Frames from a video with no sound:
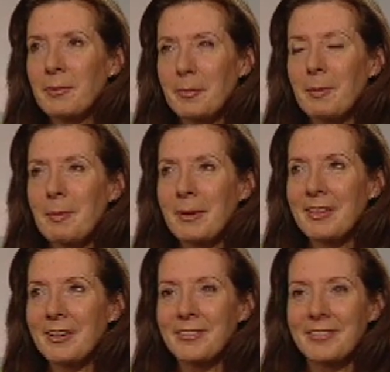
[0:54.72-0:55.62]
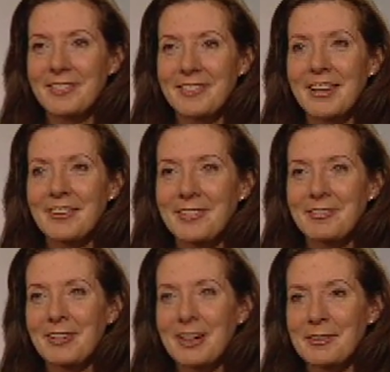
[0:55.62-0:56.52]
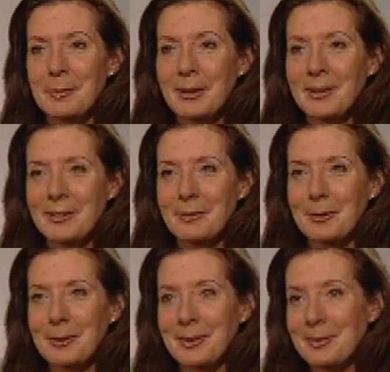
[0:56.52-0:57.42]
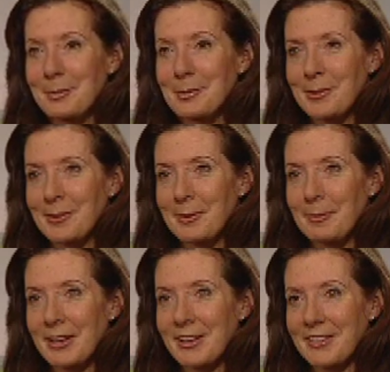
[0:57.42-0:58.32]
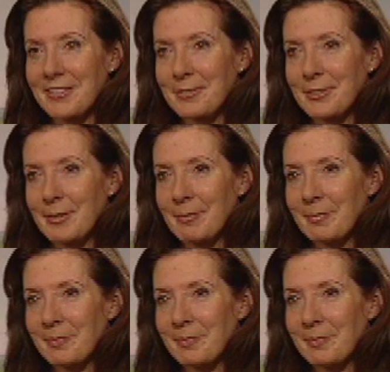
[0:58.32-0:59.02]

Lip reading: probably those skills of flexibility were quite important in making this film.